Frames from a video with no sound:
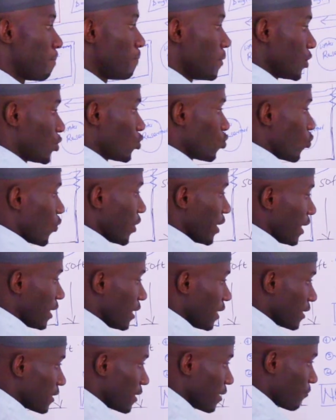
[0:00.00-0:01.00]

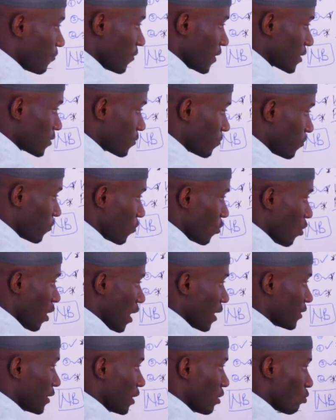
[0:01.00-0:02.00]
between the first
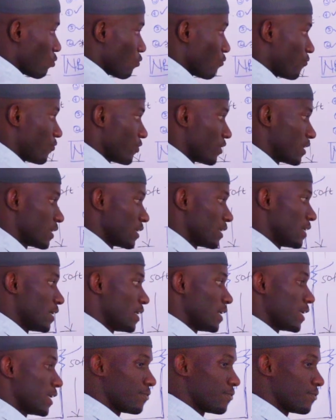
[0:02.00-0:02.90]
floor and the roofing,